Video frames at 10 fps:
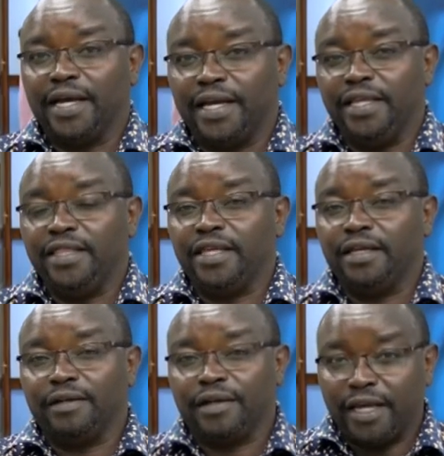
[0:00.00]
in the
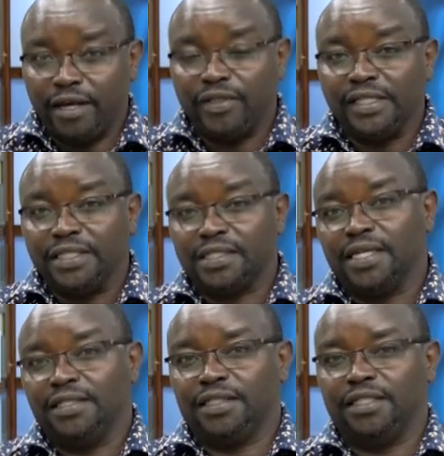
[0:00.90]
that is
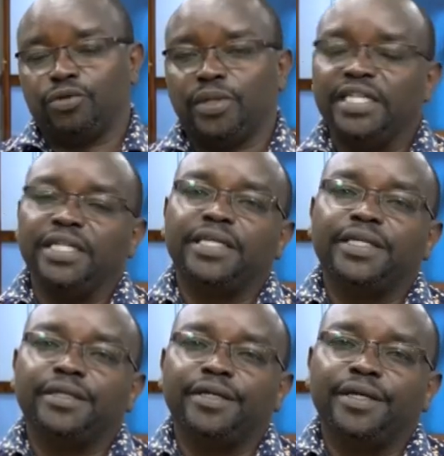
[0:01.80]
antenatal clinic
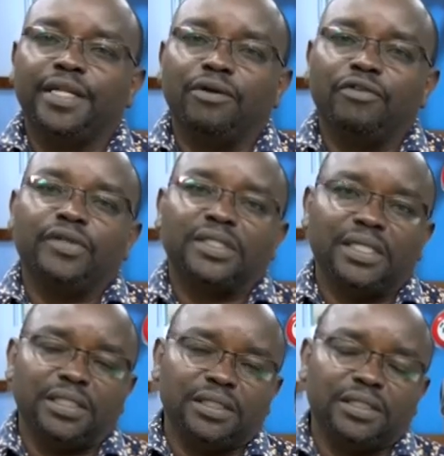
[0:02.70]
in our
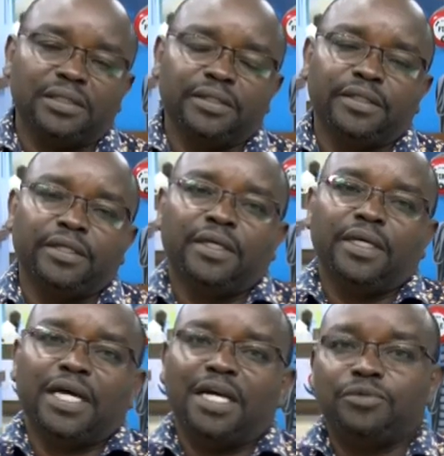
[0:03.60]
facilities,
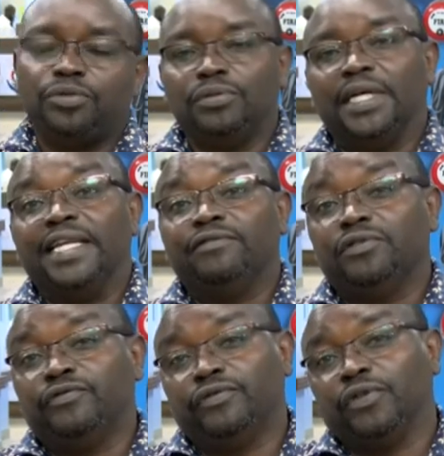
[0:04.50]
up to a level
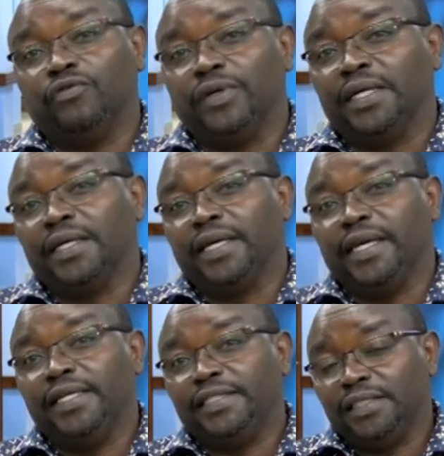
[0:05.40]
of over
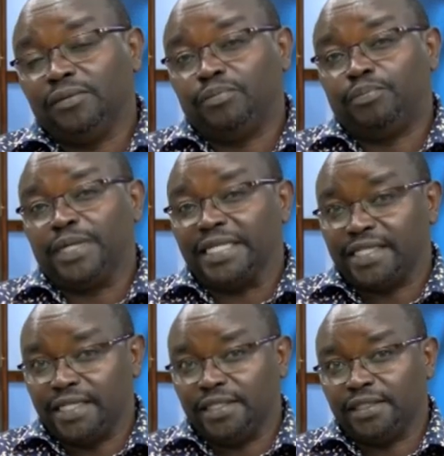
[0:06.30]

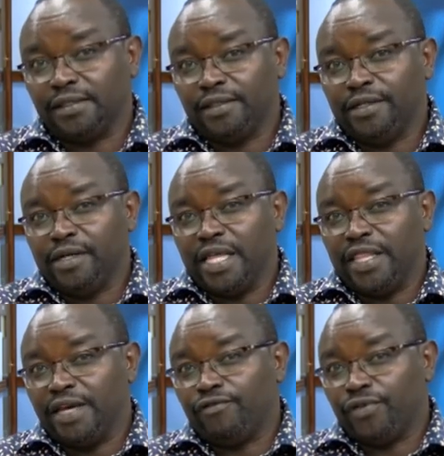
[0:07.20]
80%, and
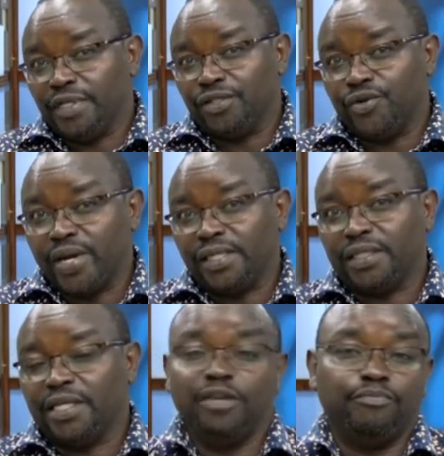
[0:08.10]
therefore there is great
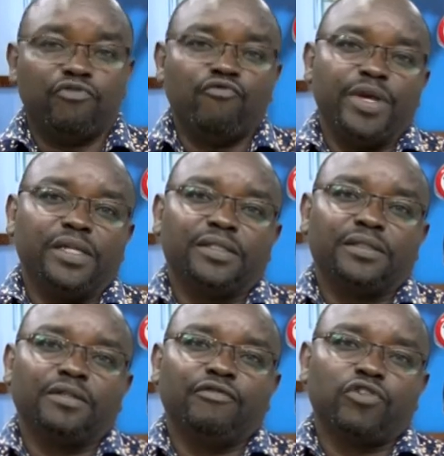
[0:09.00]
improvement
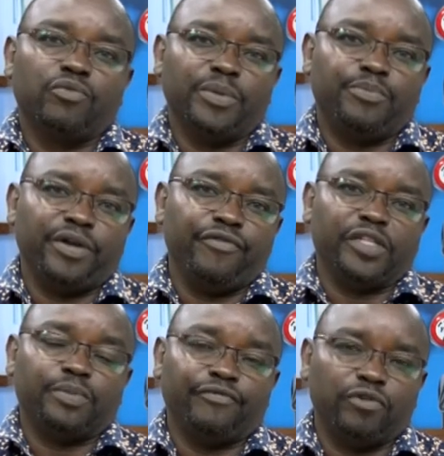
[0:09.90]
from the previous
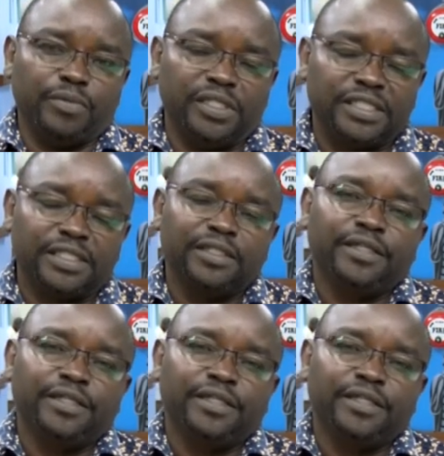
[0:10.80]
performance,